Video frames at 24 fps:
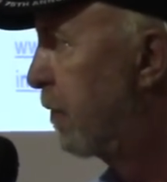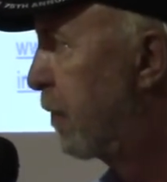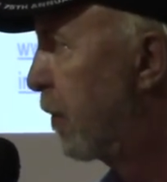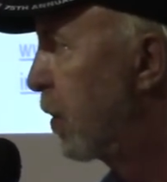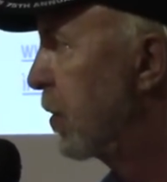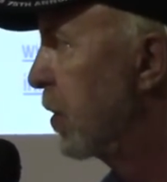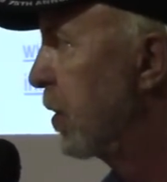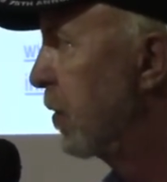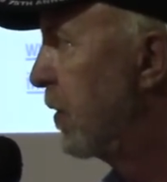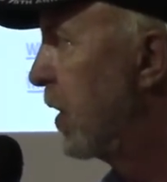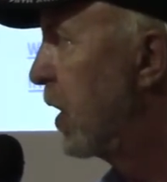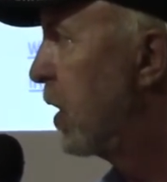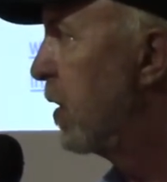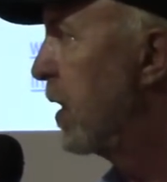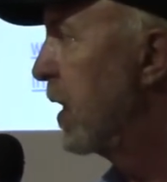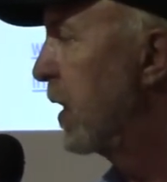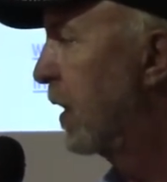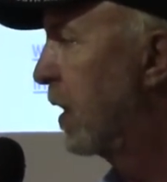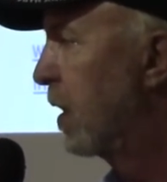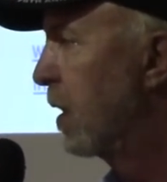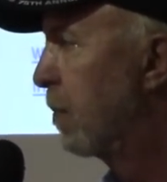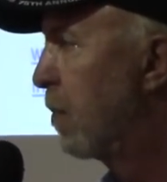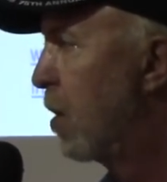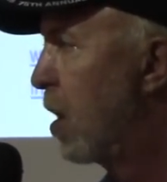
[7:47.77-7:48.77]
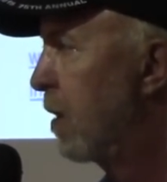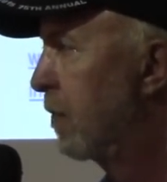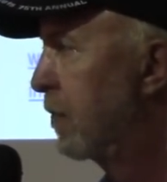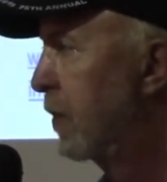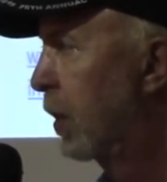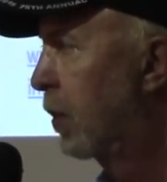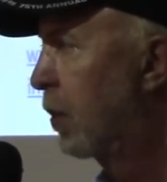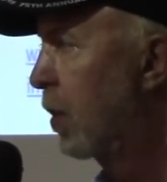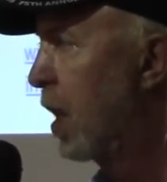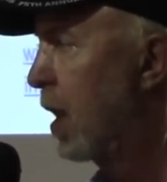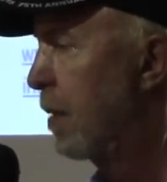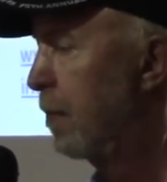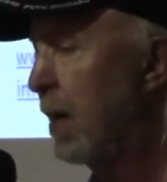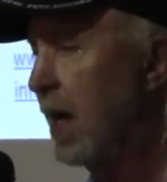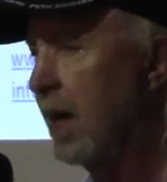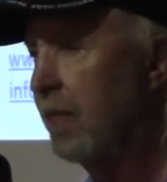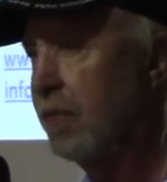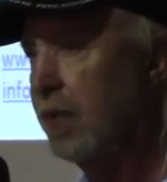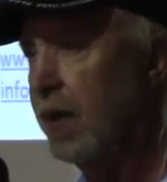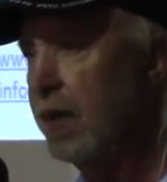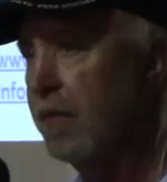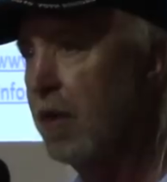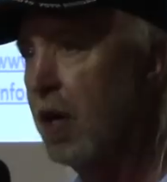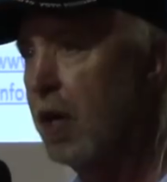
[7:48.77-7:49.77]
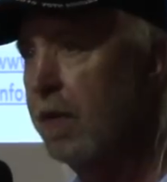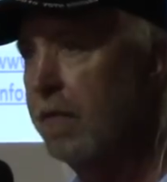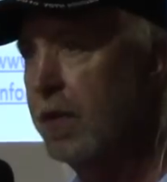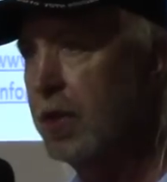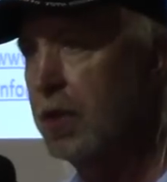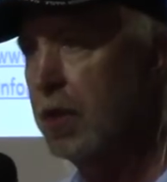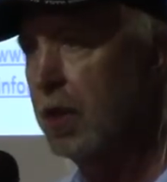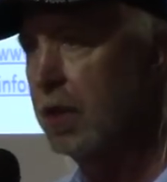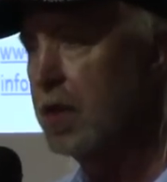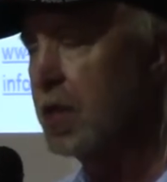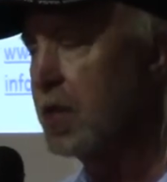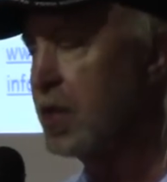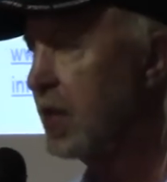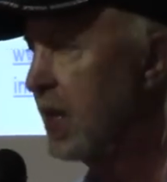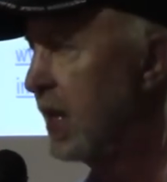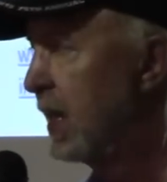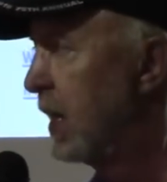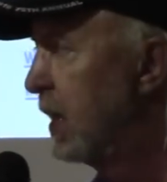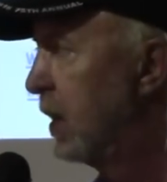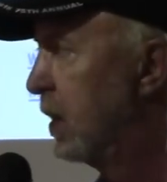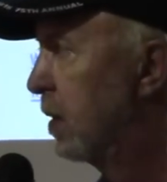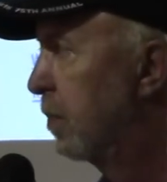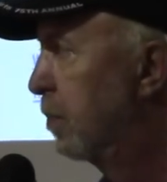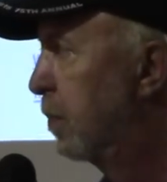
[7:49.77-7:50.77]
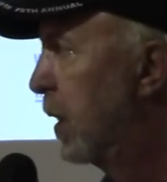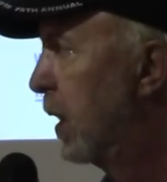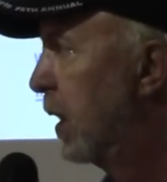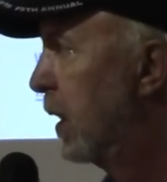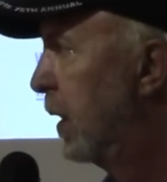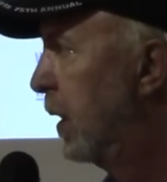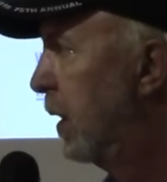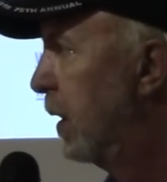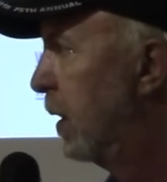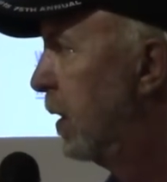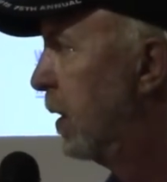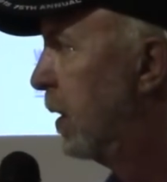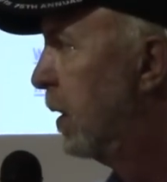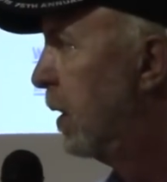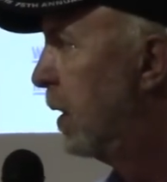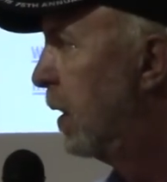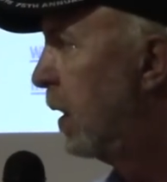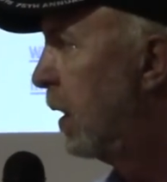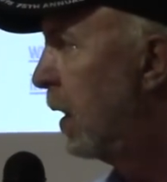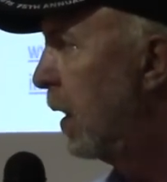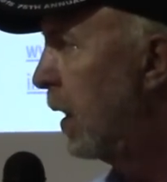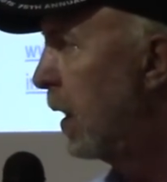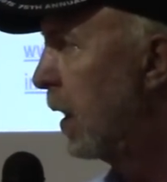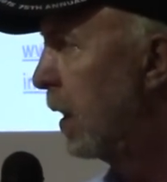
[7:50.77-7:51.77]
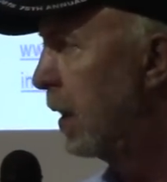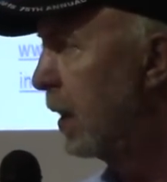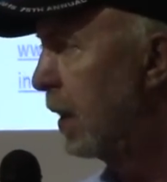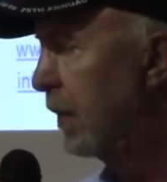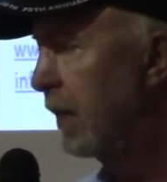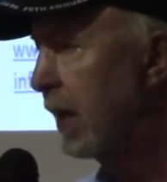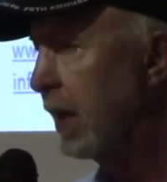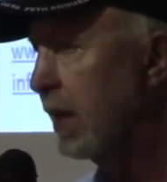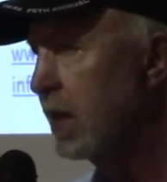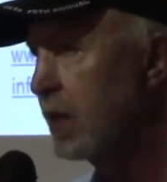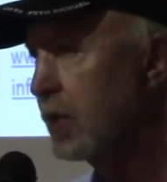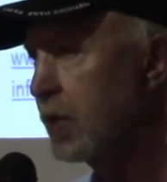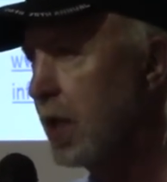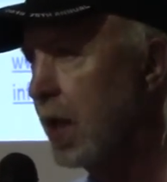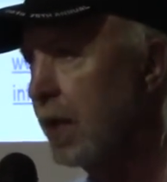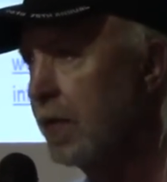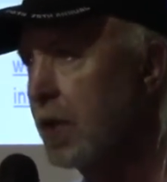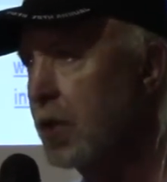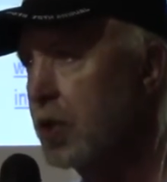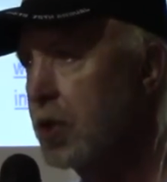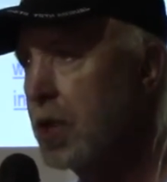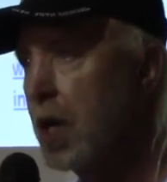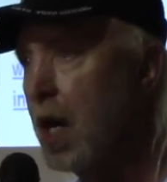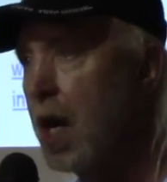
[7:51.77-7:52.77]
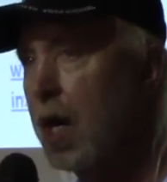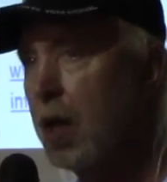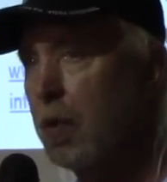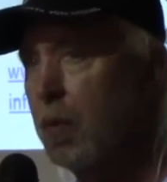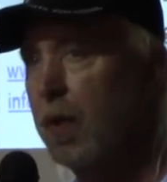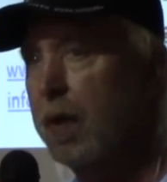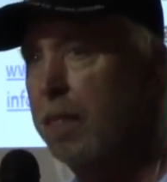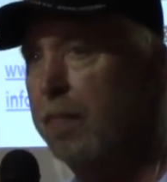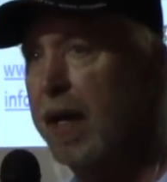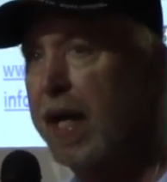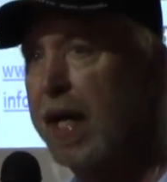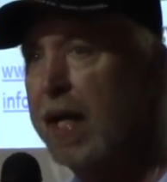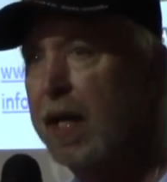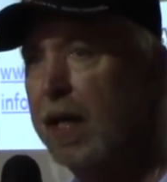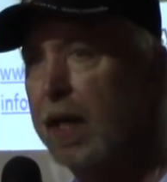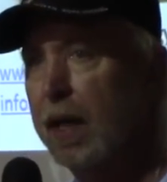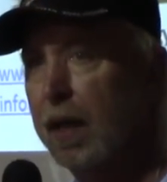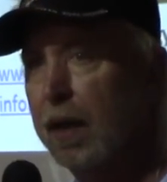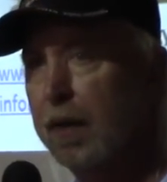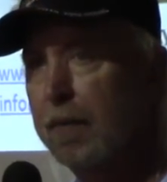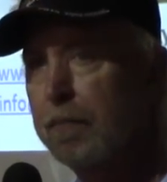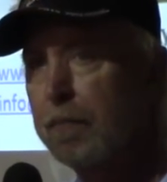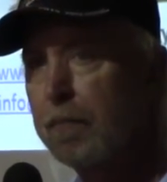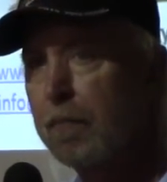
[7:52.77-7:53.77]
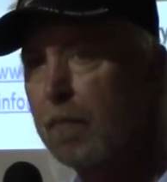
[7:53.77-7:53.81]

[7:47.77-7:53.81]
further their income off the crop after they've harvested the seed, the bud, and they just got the stalk remaining.